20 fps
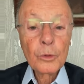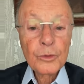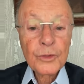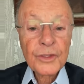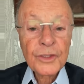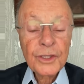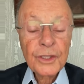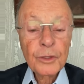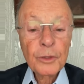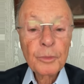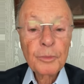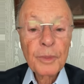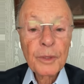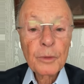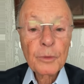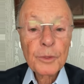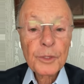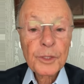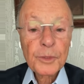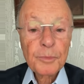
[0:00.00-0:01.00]

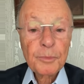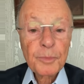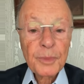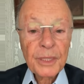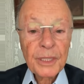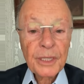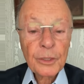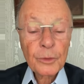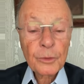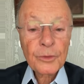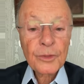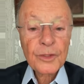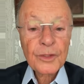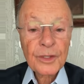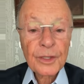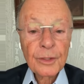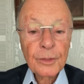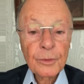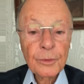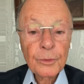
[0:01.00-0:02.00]
led by the Holy
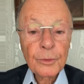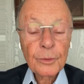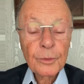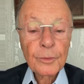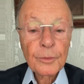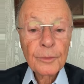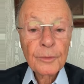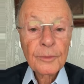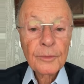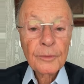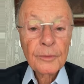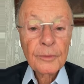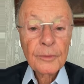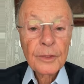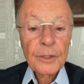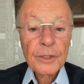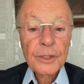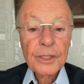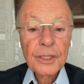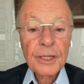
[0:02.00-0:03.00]
Spirit,
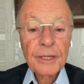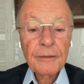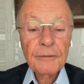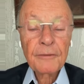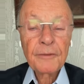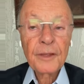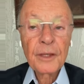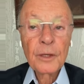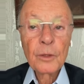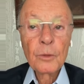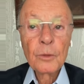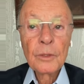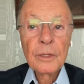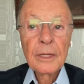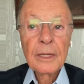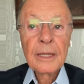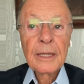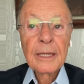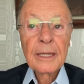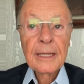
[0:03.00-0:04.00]

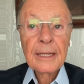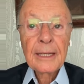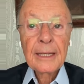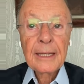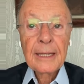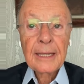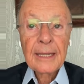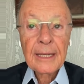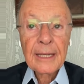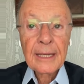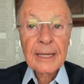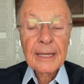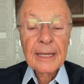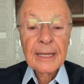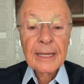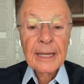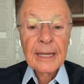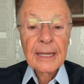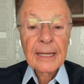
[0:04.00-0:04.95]
wrote that